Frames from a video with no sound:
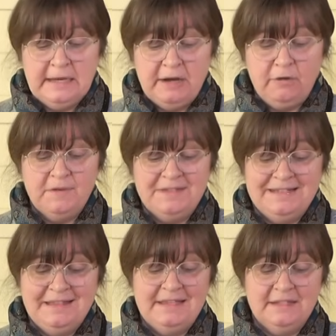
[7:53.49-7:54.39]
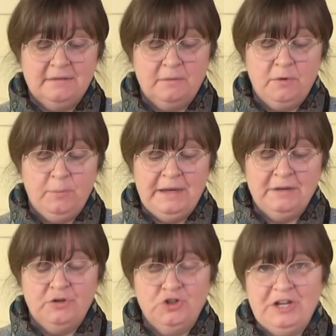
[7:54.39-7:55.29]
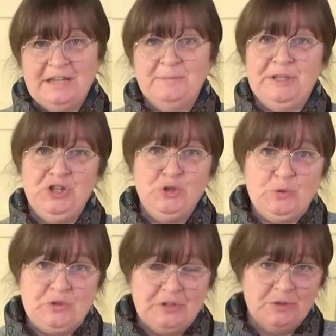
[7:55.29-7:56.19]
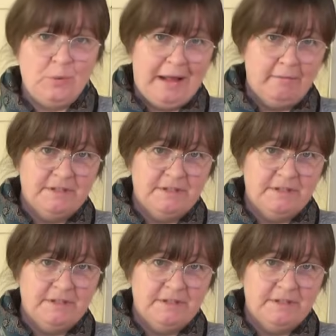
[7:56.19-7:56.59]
And obviously this pincushion has been used as well.